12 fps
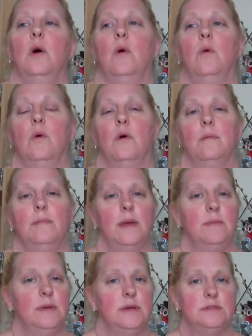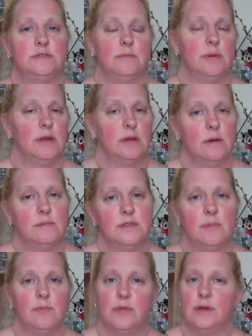or maybe somebody comes
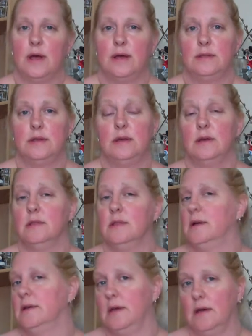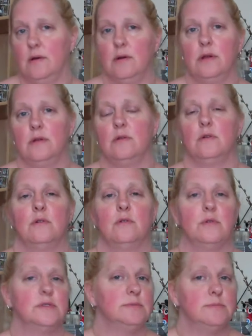up with an idea like Erin and
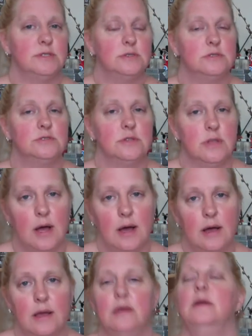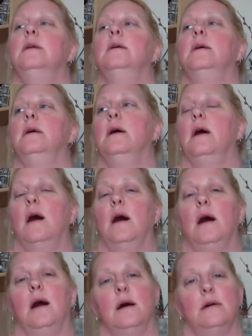Christmas in July,
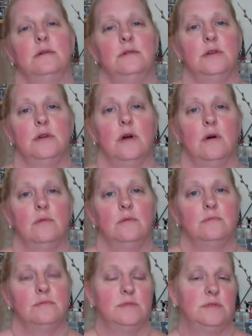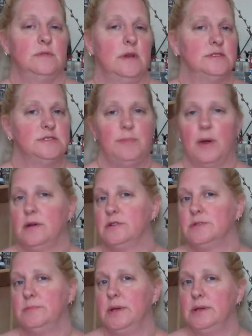you know,
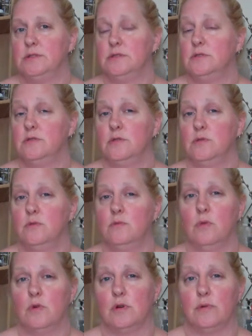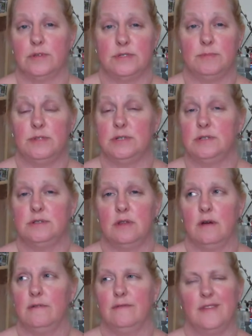inspires me to do more Christmassy
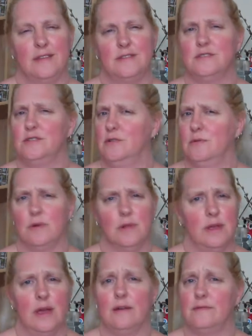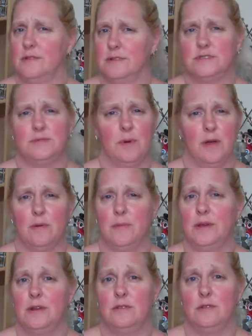stuff. Not that you really have to inspire
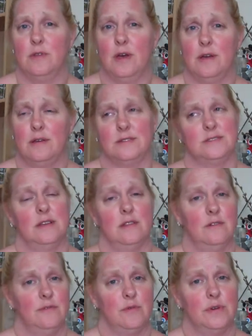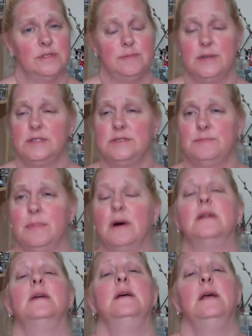me to do that because I love Christmas, but